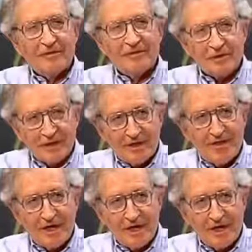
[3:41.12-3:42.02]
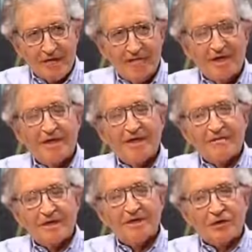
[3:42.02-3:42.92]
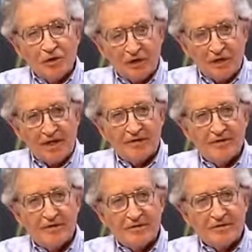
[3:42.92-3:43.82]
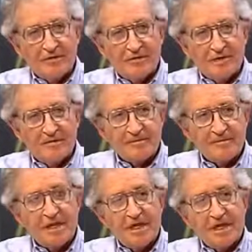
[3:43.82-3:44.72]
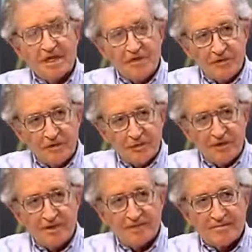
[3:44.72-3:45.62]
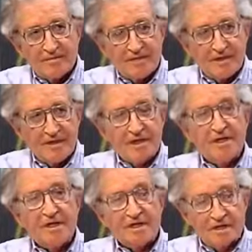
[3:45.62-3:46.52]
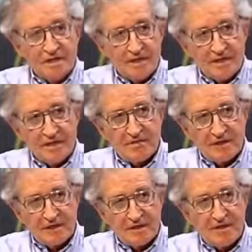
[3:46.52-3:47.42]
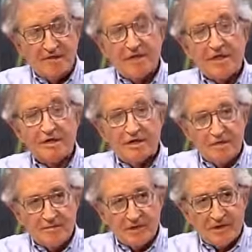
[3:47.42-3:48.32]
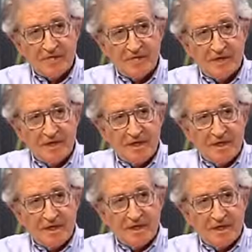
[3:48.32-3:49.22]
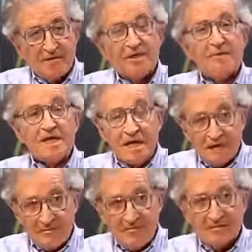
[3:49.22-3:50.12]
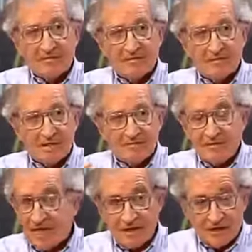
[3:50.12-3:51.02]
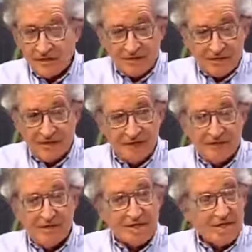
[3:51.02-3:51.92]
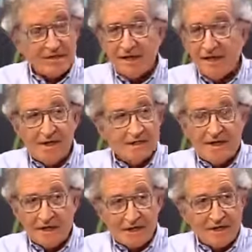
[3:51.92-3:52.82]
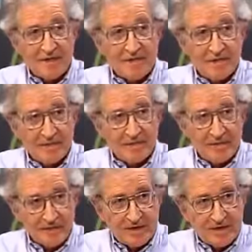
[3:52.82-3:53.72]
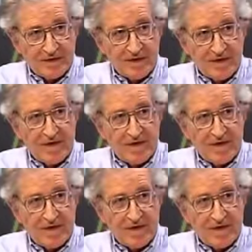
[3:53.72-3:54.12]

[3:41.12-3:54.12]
for a short time, but long enough to endorse the Indonesian invasion of East Timor, which became about as close to genocide as anything in the modern period.